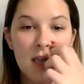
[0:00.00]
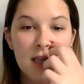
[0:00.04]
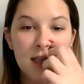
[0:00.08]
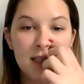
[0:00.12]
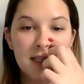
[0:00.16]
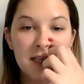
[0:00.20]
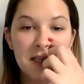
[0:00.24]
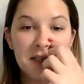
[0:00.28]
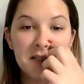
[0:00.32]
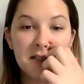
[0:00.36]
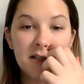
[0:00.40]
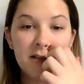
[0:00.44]

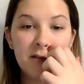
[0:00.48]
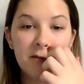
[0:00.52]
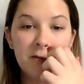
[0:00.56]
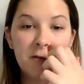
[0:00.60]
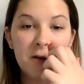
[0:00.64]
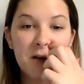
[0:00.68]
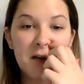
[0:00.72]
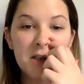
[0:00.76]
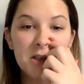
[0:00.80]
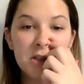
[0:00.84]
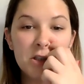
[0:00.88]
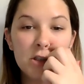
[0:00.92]
test of
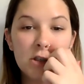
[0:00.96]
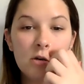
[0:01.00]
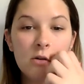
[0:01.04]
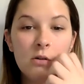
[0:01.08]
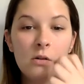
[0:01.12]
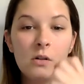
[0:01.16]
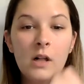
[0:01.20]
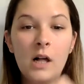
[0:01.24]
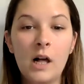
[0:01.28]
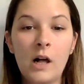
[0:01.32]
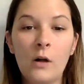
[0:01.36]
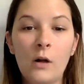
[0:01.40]

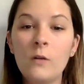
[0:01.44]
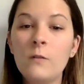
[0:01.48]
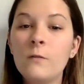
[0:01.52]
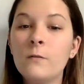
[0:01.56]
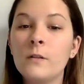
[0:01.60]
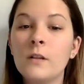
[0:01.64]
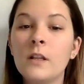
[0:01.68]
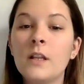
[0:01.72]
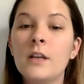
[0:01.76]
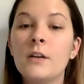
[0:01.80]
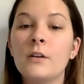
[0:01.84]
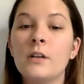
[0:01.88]
functional health
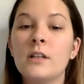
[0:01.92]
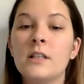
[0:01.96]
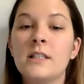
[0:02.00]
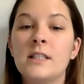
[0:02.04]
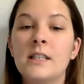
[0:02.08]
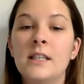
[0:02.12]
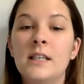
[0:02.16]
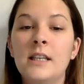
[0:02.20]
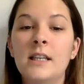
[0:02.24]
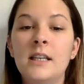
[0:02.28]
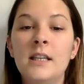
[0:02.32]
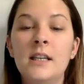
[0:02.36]

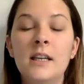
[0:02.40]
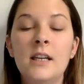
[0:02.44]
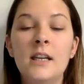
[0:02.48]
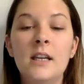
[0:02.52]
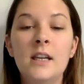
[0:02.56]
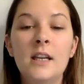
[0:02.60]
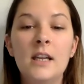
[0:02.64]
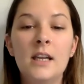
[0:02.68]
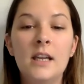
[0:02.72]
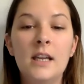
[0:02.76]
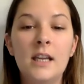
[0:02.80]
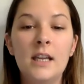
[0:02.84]
literacy
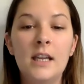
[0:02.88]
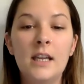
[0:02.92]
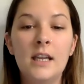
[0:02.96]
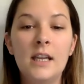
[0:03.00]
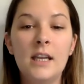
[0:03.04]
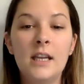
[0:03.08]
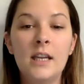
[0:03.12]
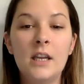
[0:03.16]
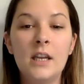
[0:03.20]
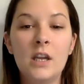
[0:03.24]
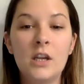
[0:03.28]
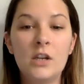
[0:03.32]

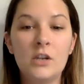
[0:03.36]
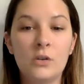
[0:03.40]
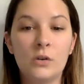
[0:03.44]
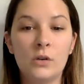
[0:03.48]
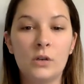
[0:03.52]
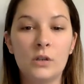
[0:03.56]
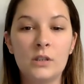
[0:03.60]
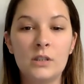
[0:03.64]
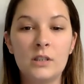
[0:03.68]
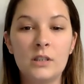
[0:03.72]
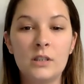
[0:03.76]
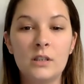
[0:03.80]
in
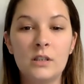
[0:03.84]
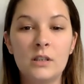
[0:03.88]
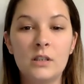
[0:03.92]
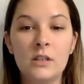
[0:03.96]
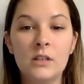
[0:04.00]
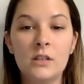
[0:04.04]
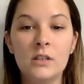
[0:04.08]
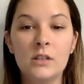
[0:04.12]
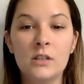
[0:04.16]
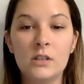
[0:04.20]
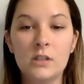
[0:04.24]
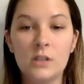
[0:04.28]
adults,
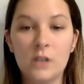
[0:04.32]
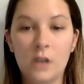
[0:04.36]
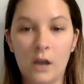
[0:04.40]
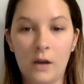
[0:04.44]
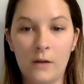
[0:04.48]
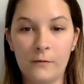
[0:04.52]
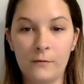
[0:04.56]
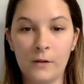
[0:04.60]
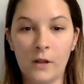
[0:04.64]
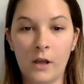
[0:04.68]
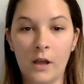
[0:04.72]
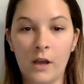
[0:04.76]

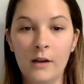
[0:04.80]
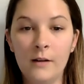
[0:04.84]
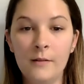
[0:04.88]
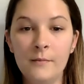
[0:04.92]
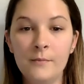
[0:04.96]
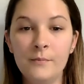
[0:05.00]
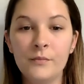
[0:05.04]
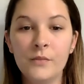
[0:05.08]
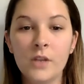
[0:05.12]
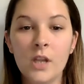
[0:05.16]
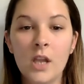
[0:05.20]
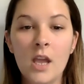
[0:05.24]
TOEFL,
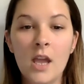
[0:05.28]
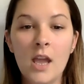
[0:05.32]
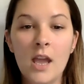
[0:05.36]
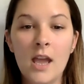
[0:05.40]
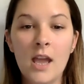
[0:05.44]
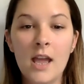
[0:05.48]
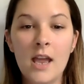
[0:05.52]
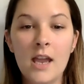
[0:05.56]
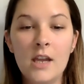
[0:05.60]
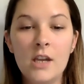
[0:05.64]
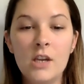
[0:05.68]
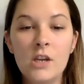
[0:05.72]

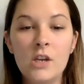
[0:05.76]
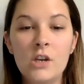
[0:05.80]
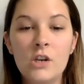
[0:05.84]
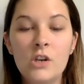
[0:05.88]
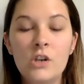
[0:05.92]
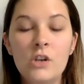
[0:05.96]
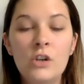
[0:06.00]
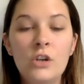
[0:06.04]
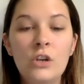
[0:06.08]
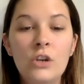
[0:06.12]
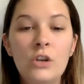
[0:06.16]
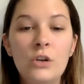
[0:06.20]
and
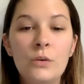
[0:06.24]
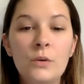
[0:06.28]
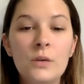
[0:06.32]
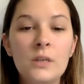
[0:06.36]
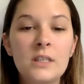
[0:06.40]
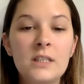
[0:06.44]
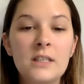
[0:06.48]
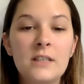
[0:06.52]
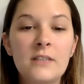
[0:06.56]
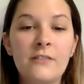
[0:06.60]
newest